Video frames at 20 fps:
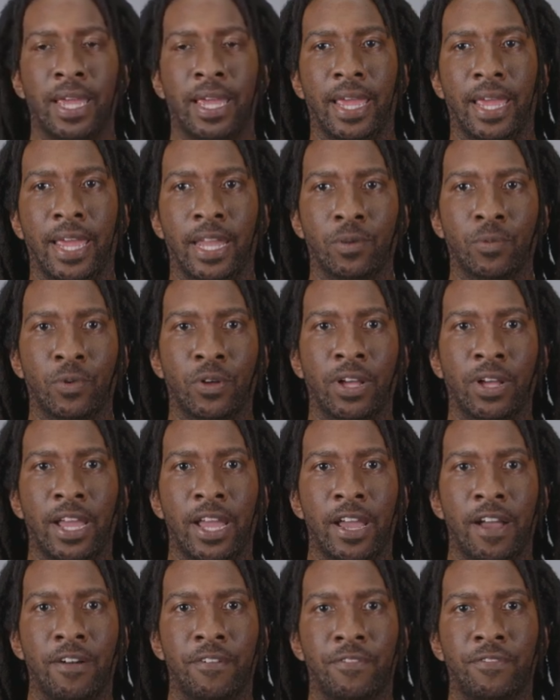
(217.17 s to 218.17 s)
And we'll
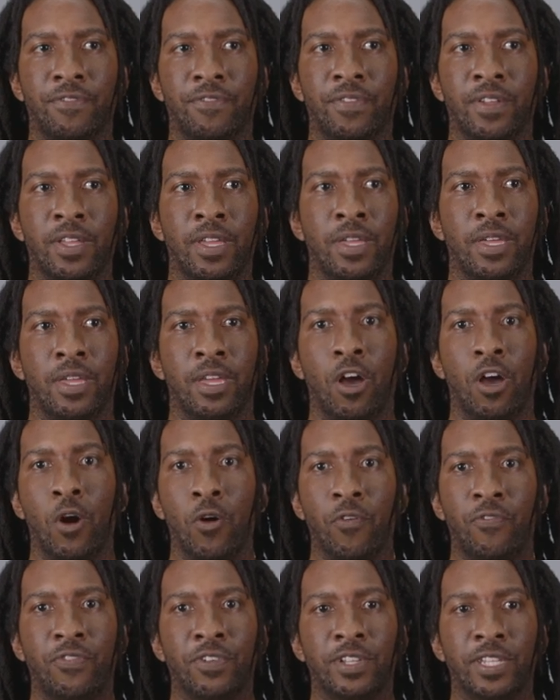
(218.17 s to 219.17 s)
have,
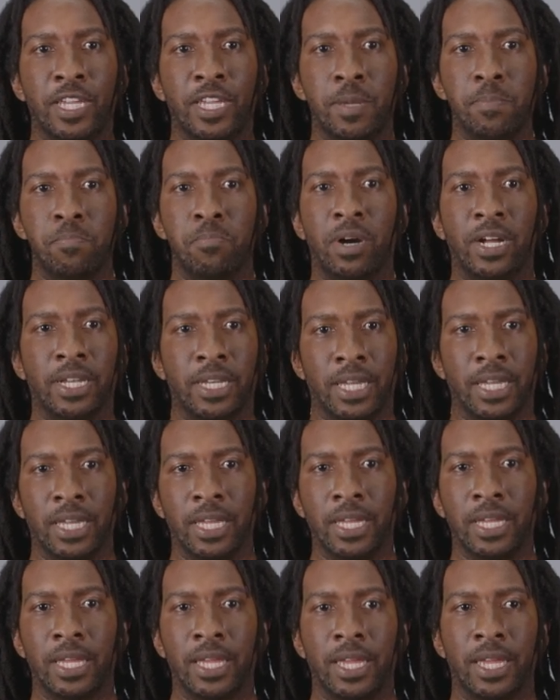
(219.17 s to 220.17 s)
hopefully,
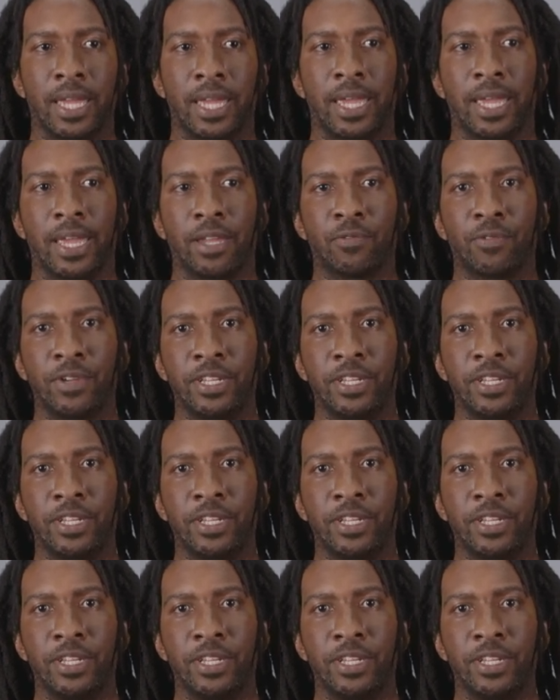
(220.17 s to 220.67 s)
money and